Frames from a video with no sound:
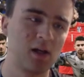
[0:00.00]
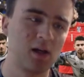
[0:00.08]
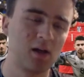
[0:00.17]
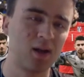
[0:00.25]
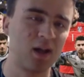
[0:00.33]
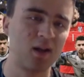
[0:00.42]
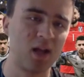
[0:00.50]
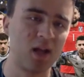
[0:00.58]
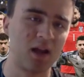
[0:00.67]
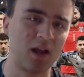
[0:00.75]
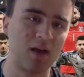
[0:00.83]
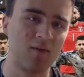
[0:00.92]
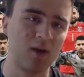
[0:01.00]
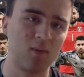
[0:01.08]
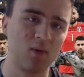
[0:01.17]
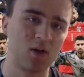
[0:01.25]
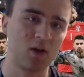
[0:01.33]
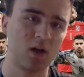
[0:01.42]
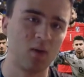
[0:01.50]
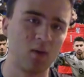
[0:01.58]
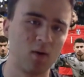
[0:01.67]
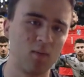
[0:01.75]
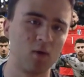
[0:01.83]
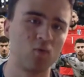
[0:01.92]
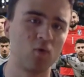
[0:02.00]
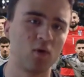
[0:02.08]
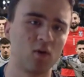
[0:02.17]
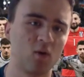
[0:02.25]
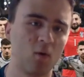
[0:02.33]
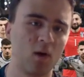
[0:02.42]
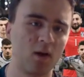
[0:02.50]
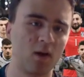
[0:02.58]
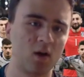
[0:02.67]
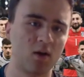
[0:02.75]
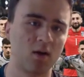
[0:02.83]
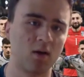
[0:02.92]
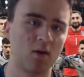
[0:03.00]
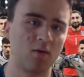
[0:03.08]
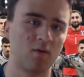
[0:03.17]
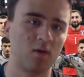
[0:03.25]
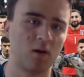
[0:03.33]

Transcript: since then, I have the impression he probably ruined all his chances of,